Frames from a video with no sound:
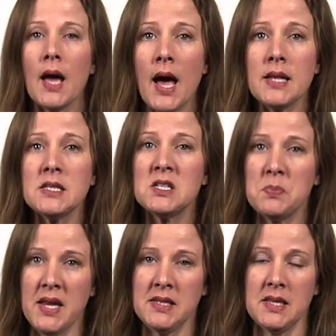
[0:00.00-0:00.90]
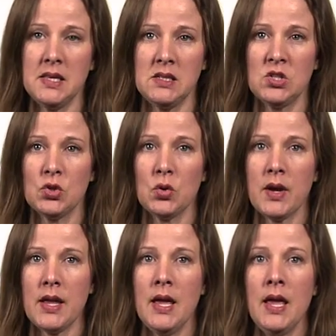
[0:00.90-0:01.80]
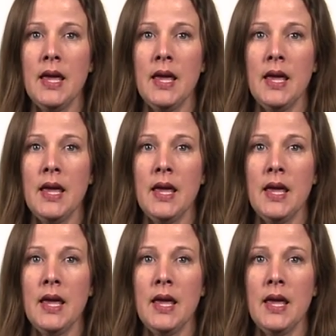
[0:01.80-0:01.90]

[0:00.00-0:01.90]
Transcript: God speaks in this story,